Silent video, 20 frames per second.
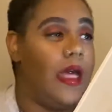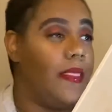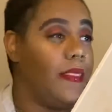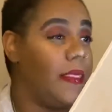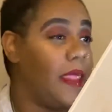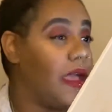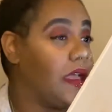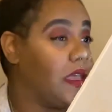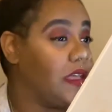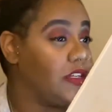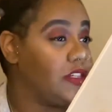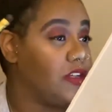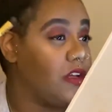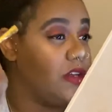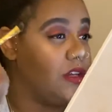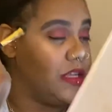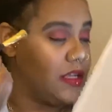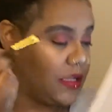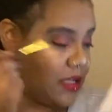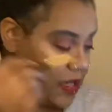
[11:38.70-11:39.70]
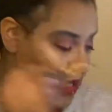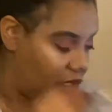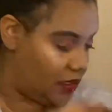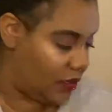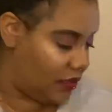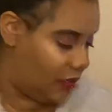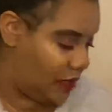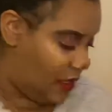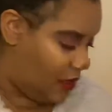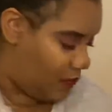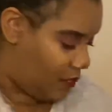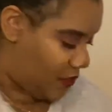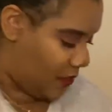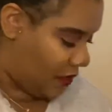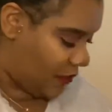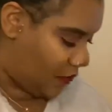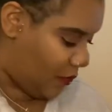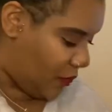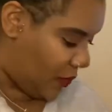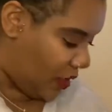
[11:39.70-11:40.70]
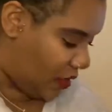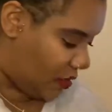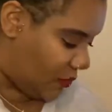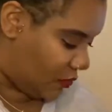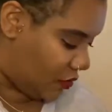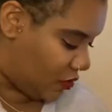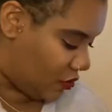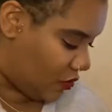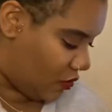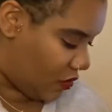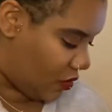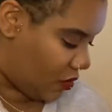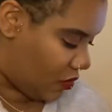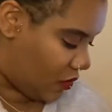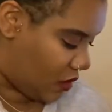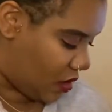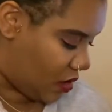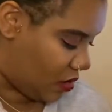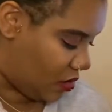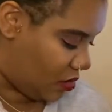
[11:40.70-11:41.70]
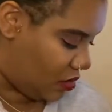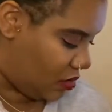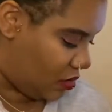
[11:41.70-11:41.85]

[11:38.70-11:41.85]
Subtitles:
I guess y'all did get a little bit of a makeup tutorial, huh?